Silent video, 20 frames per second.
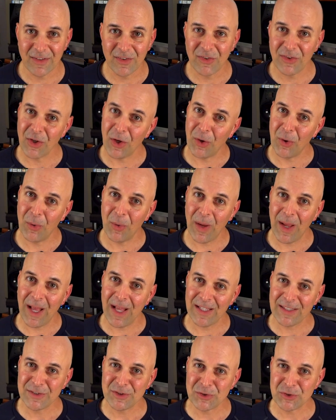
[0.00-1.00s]
so
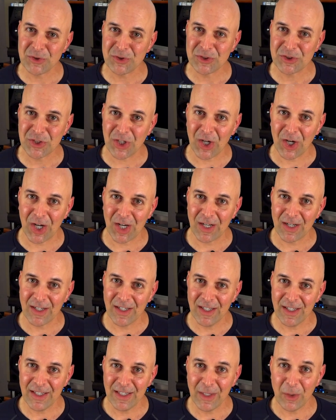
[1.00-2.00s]
as you saw,
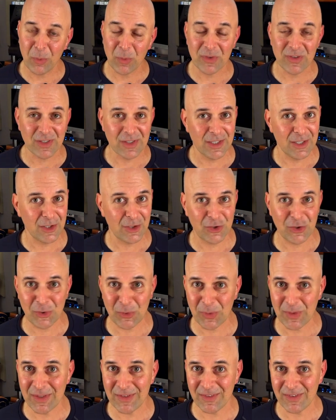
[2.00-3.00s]
it was a little
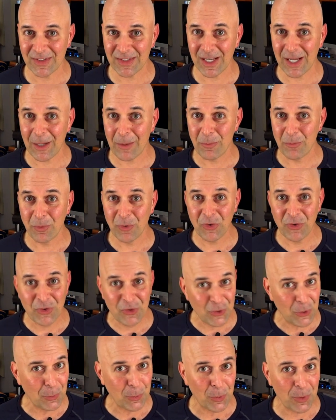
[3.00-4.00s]
too easy. I'm
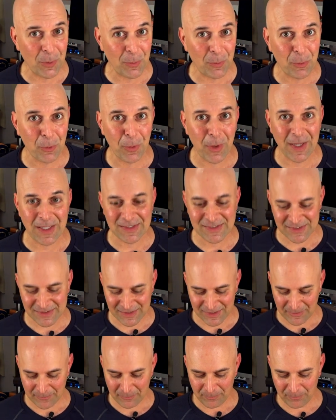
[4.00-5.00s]
super
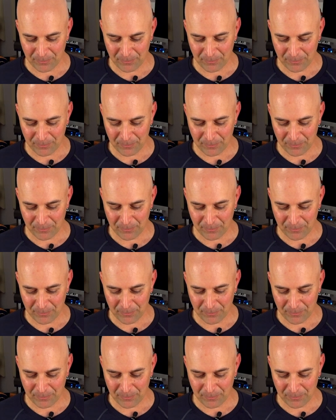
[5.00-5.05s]
impressed.